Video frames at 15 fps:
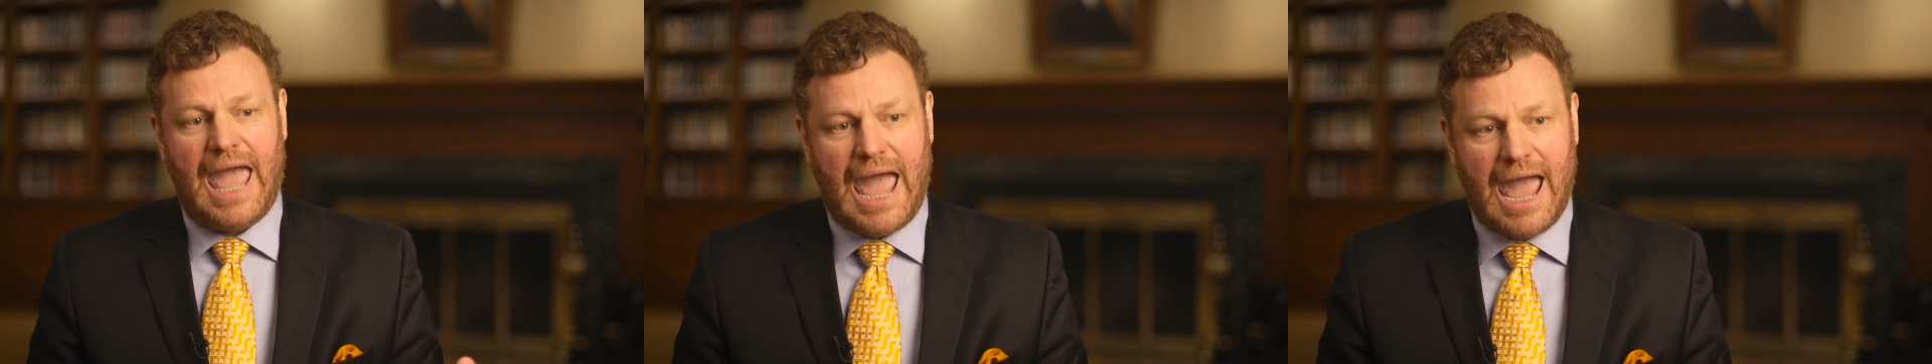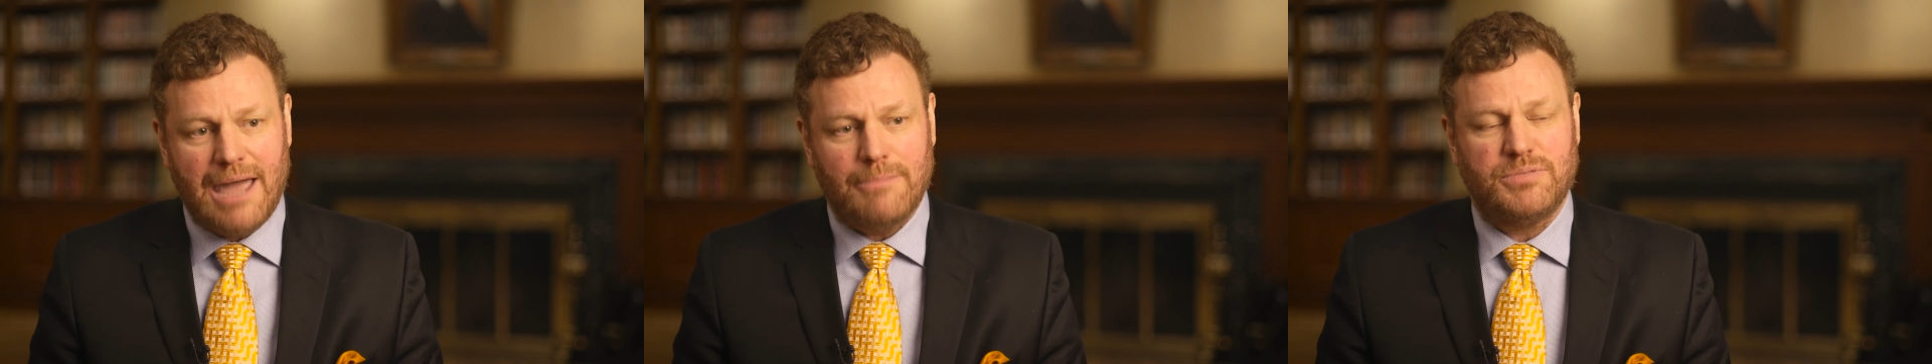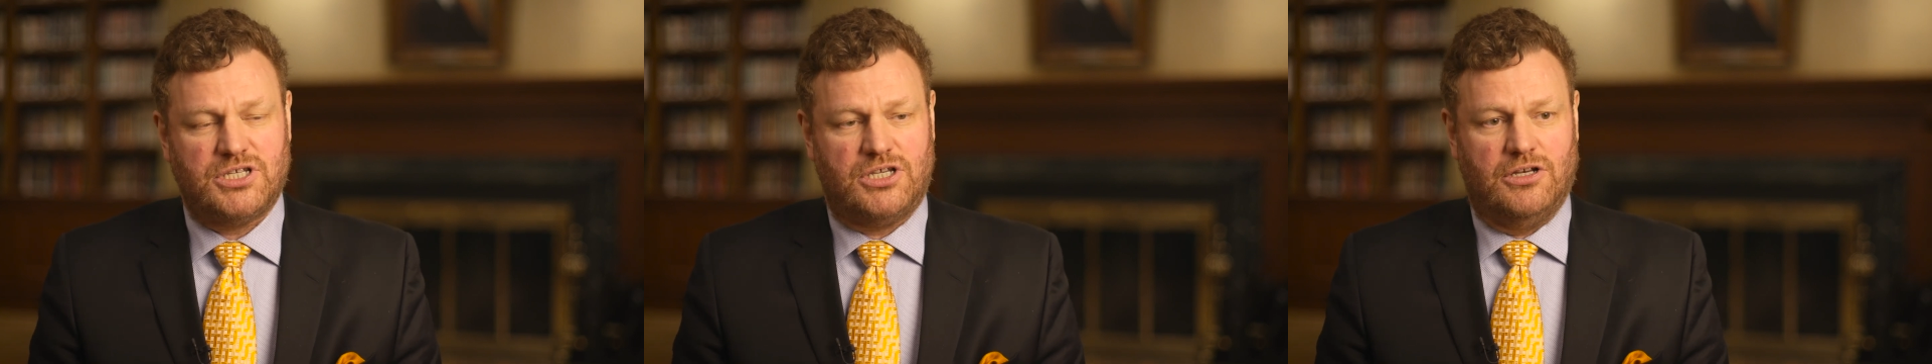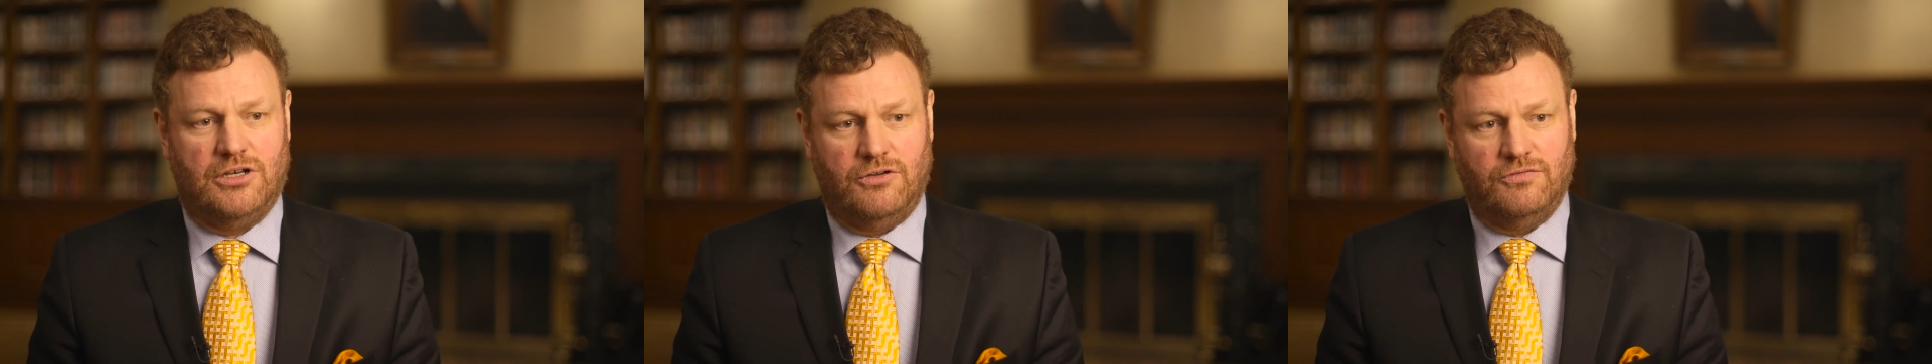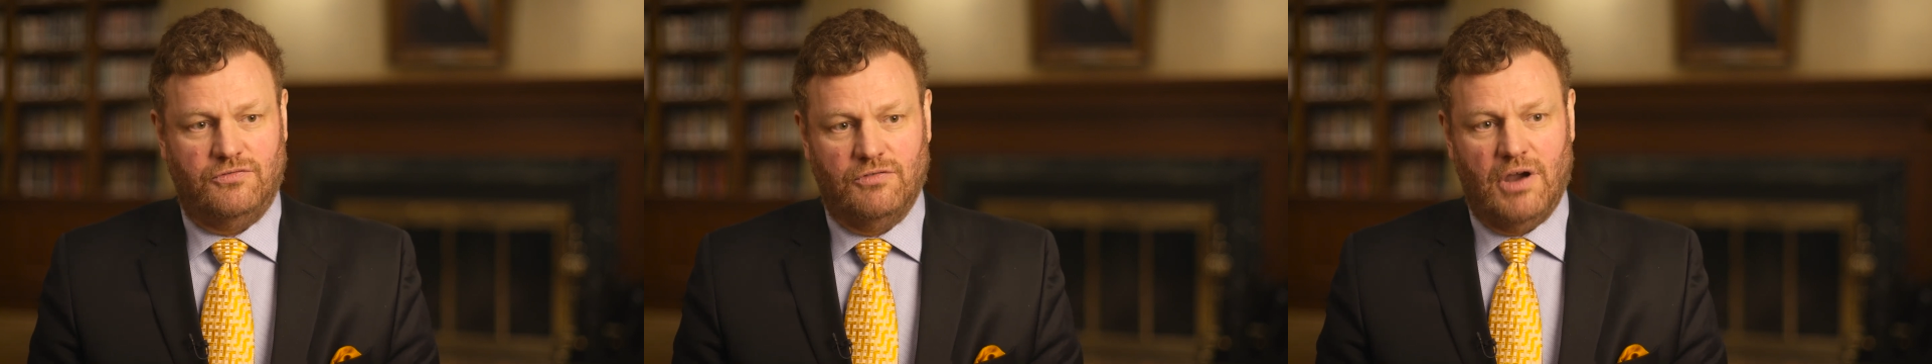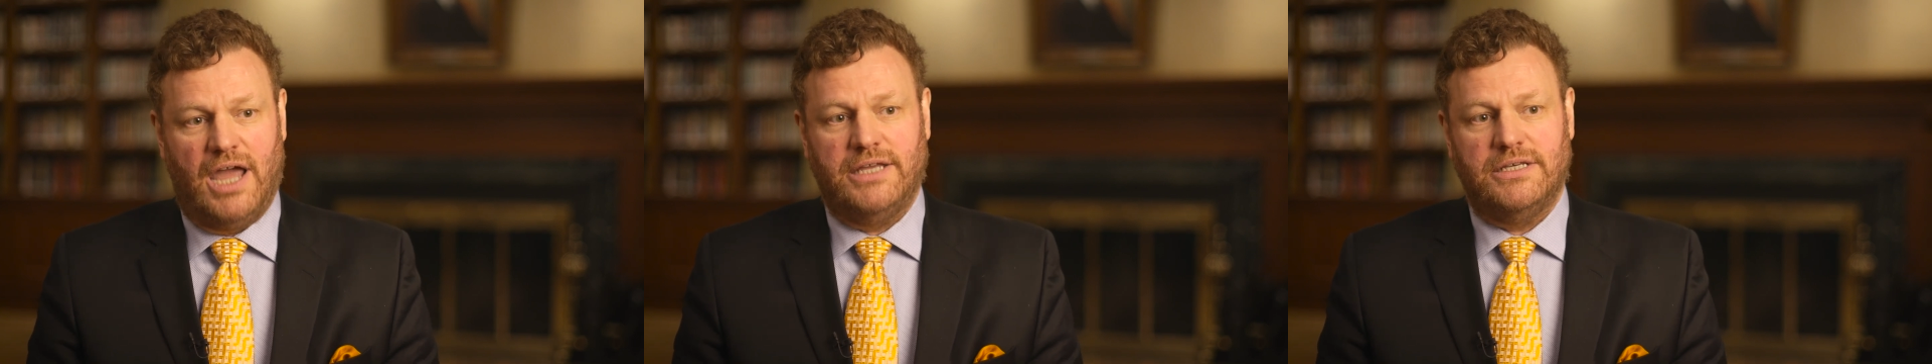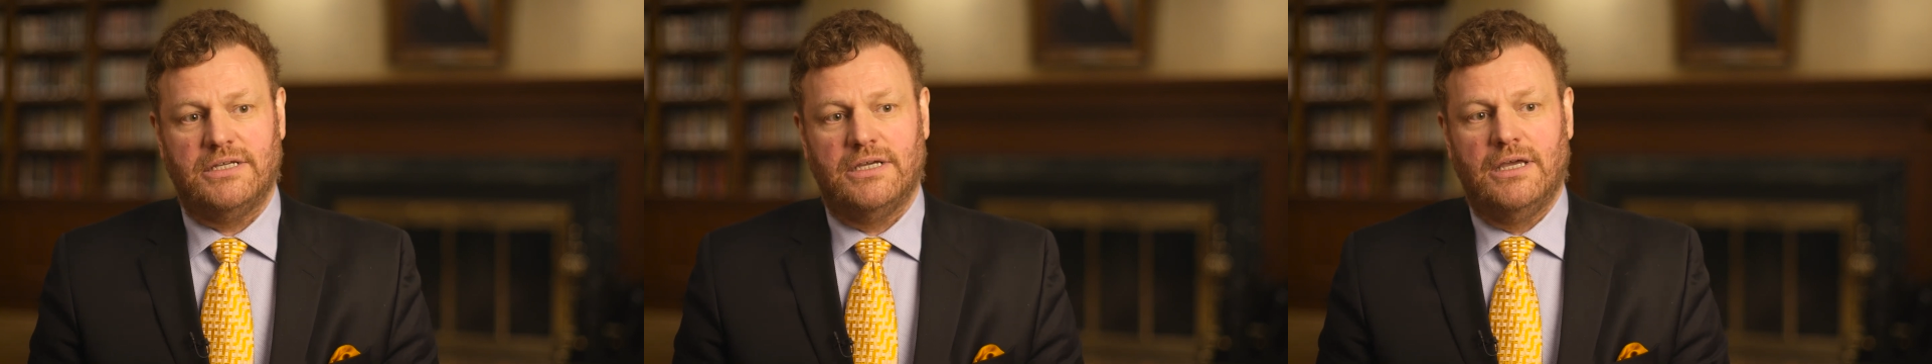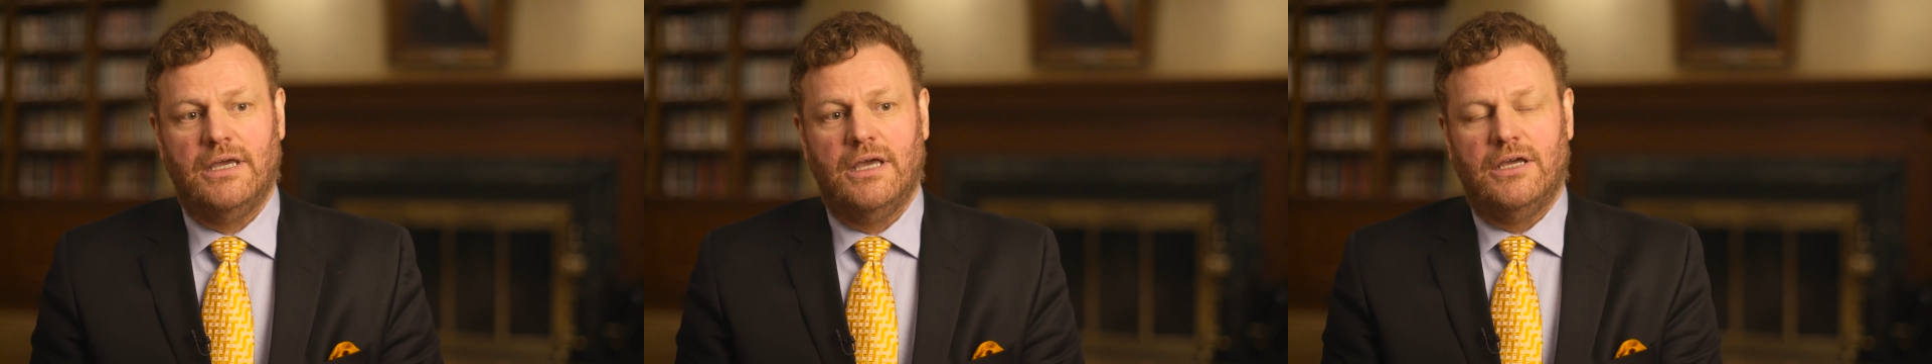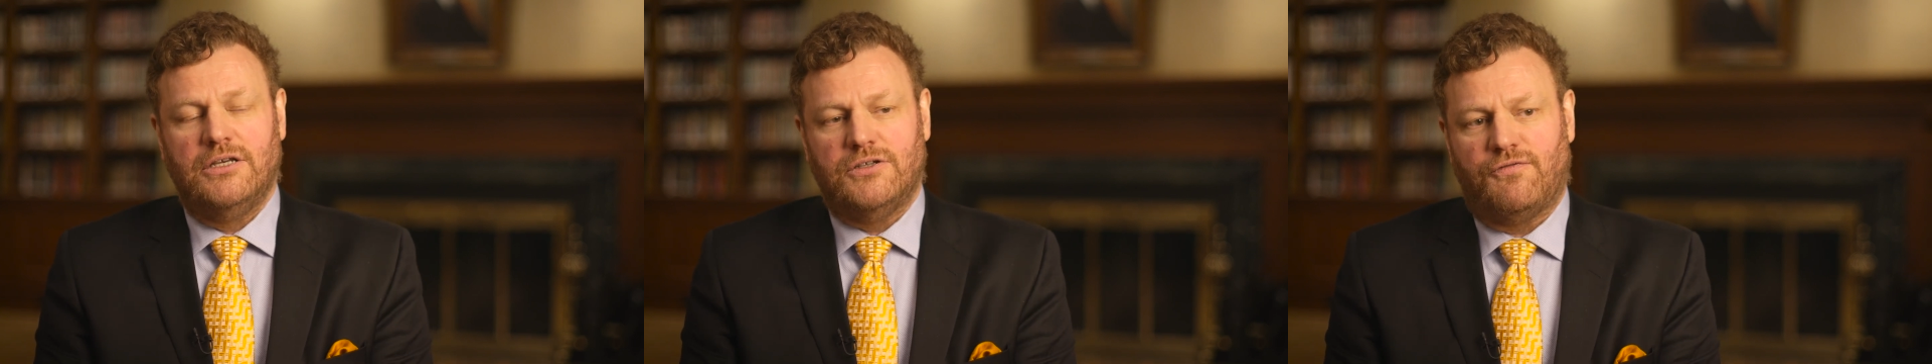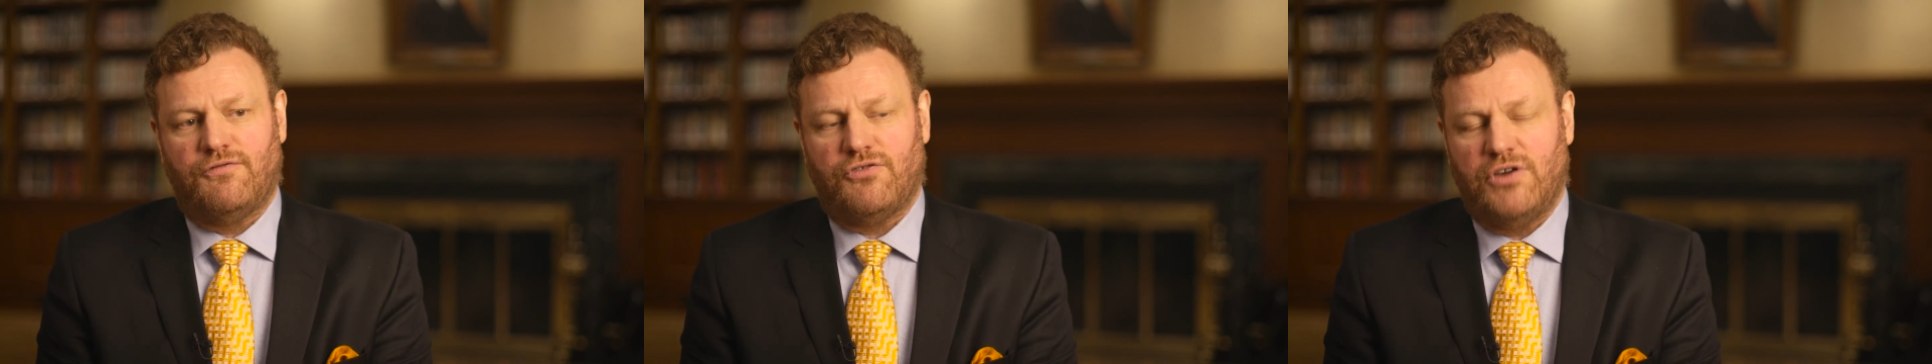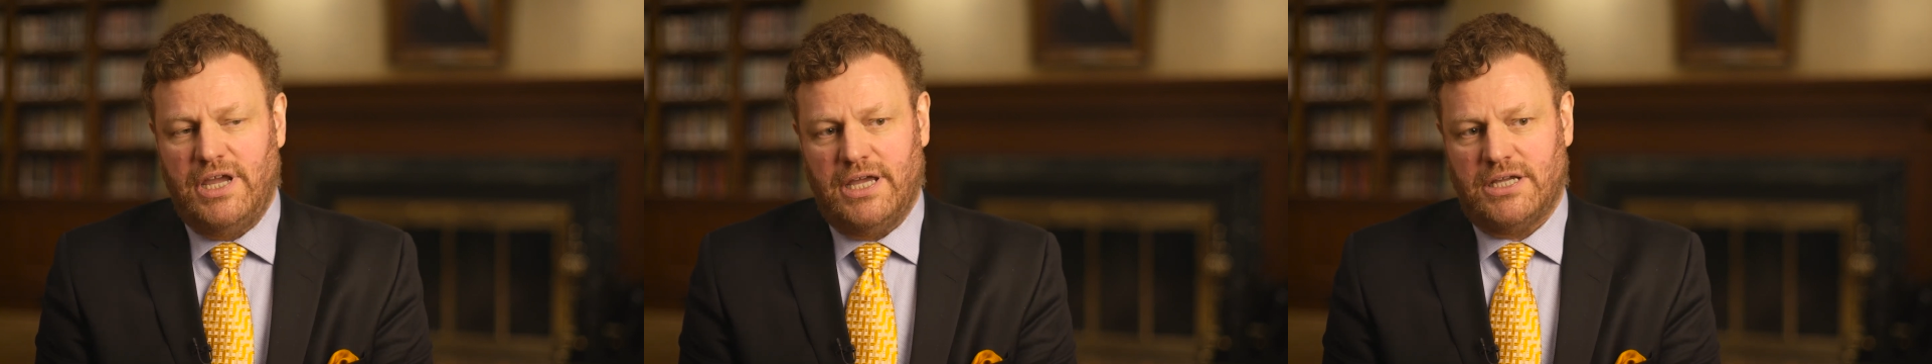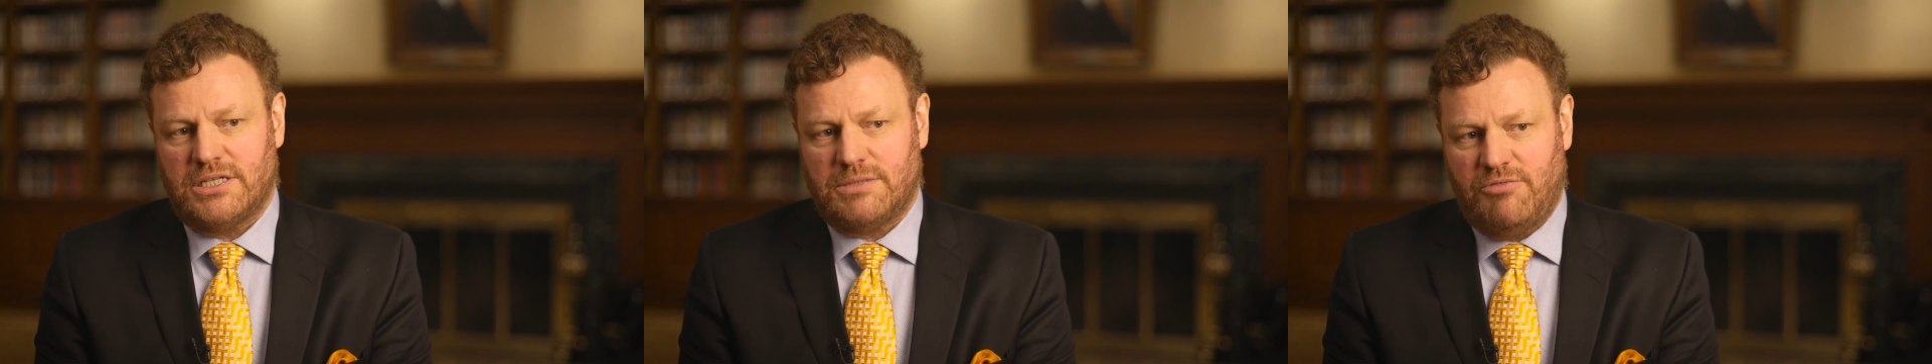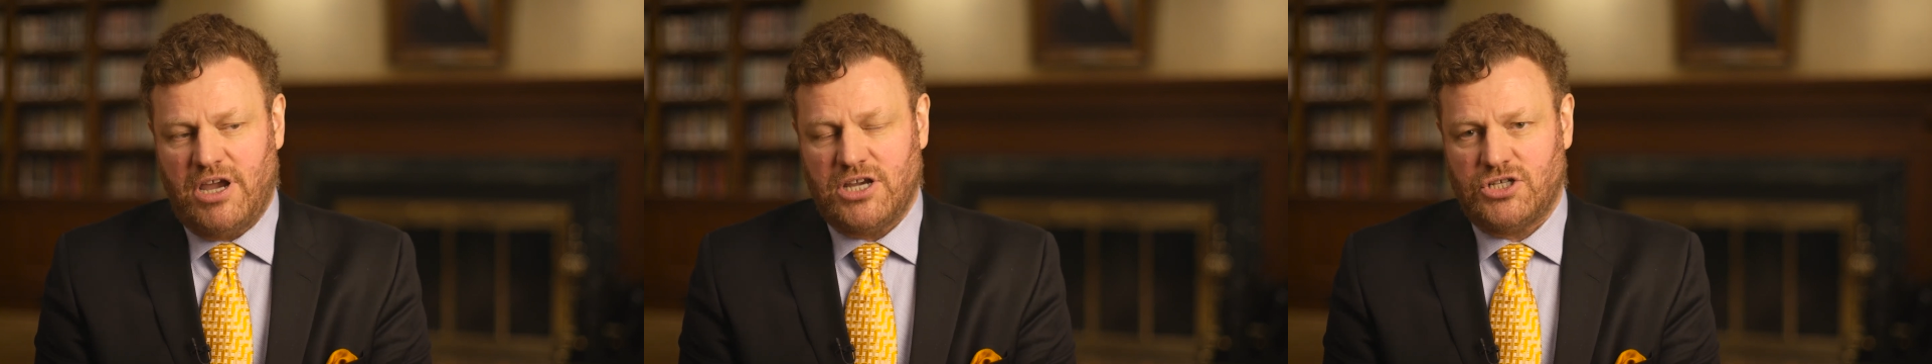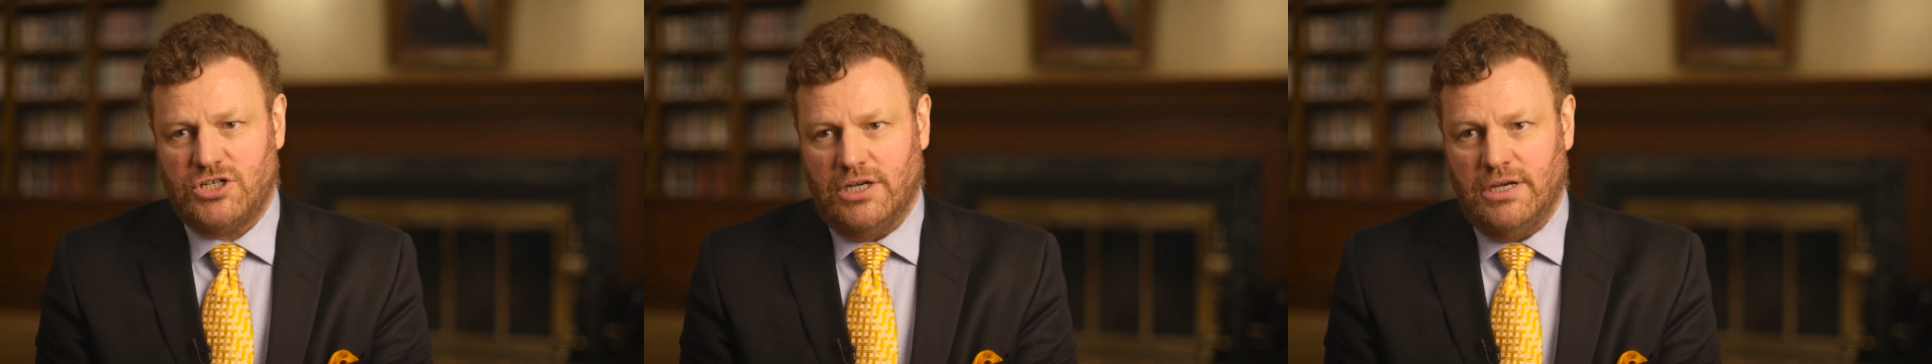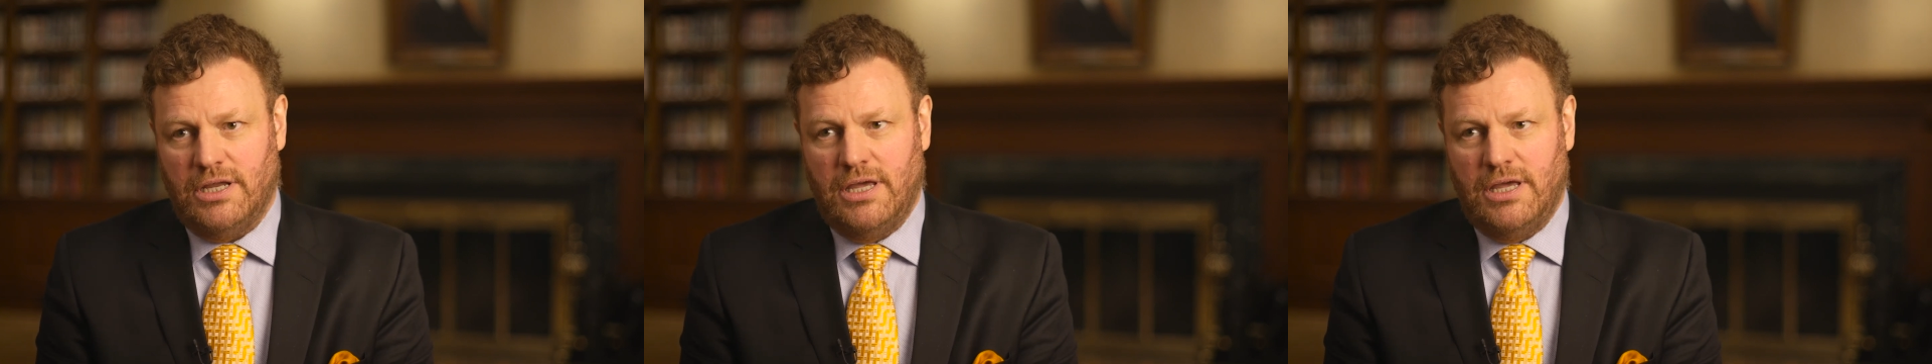absolute right to free expression.